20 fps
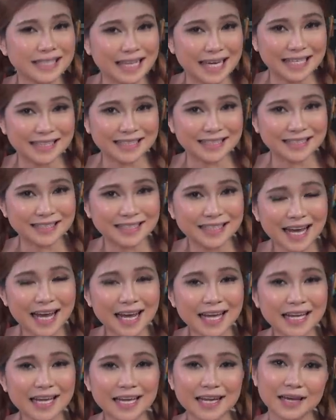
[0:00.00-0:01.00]
can
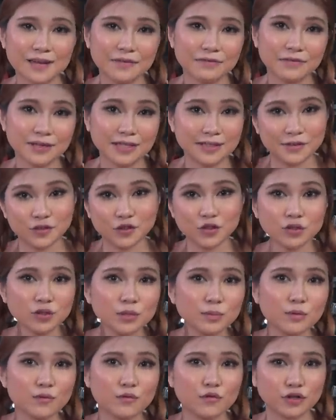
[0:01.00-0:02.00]
decide if it's
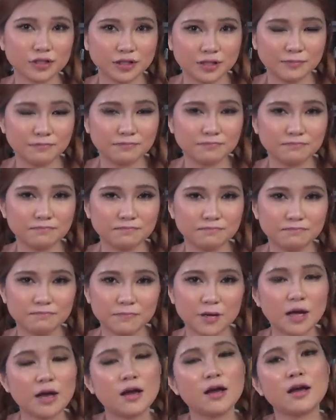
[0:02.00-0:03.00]
suitable for them.
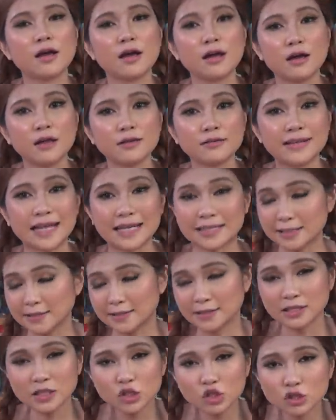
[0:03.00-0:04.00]
That
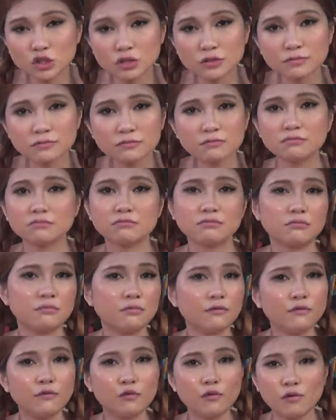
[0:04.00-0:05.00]
decision
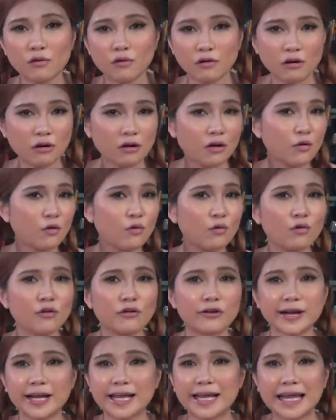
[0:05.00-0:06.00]
for
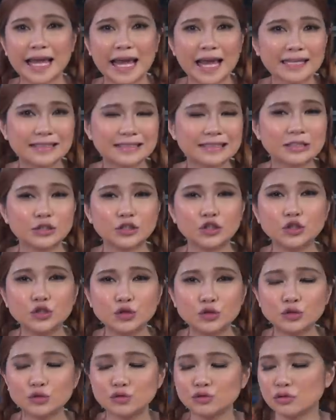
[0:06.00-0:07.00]
or against the
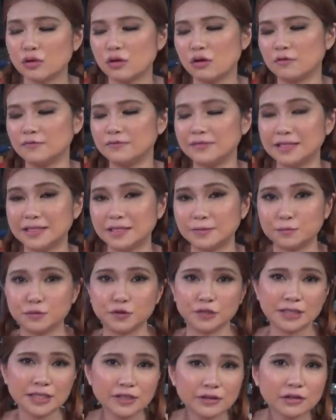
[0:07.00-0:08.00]
use of this
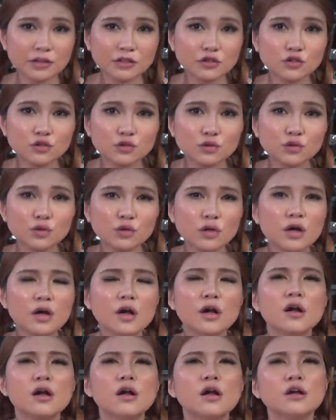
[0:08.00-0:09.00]
particular tool
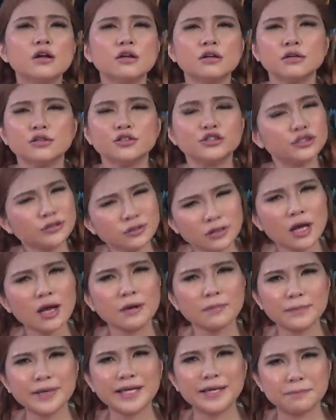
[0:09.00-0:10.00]
should
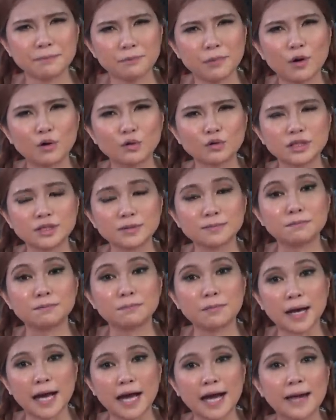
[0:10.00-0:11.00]
not be imposed
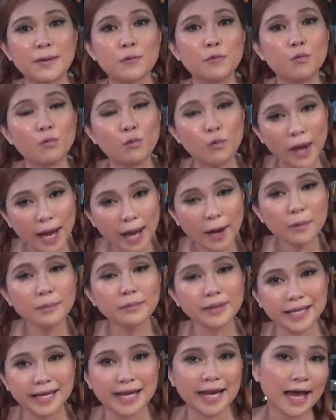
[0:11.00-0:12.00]
by
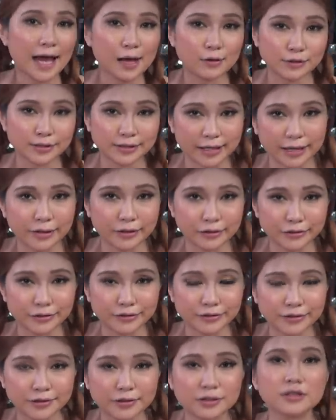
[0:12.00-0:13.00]
well-meaning
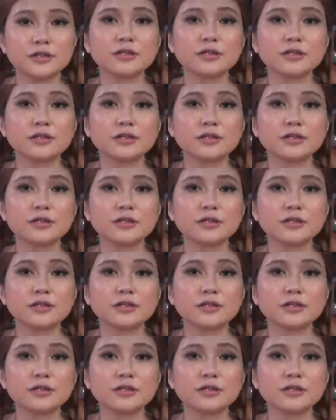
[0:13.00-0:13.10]
outsiders.